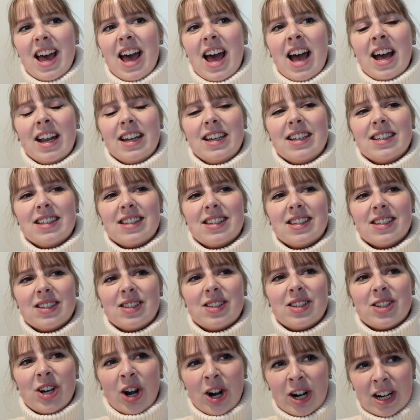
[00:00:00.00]
and it's
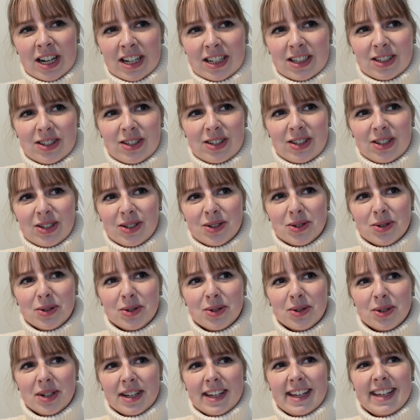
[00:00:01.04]
starting
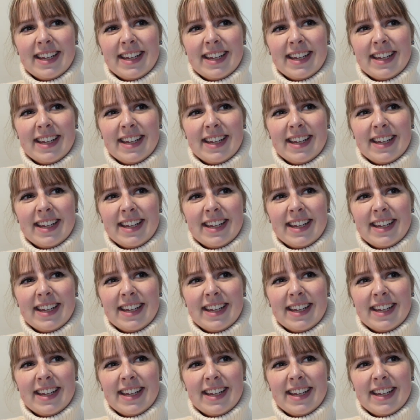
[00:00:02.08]
to,